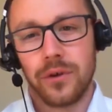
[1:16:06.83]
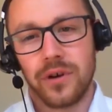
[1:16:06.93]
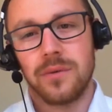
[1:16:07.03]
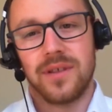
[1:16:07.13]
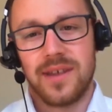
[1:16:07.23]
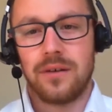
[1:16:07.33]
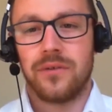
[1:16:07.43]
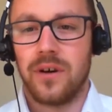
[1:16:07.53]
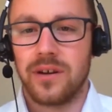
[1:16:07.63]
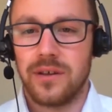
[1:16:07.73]
documents
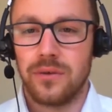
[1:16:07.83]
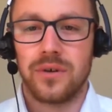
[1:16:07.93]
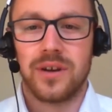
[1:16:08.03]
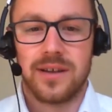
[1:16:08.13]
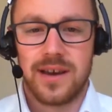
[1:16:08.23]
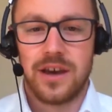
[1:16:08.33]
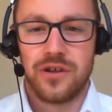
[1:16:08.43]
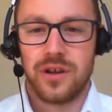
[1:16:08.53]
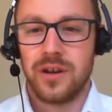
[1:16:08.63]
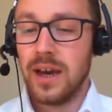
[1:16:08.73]
outside of the
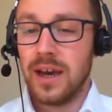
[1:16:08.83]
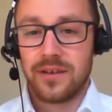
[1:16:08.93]
organization?